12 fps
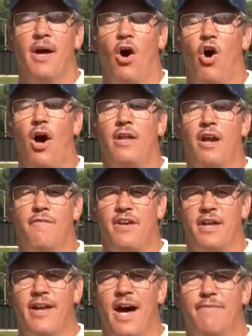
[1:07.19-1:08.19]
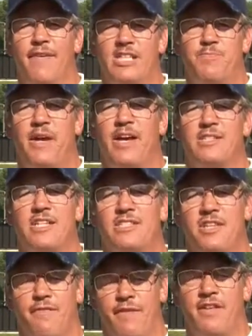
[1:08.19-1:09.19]
on the Vietnam vets because it's
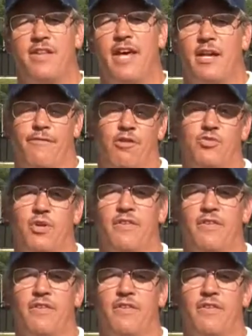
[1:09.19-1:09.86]
the 50th anniversary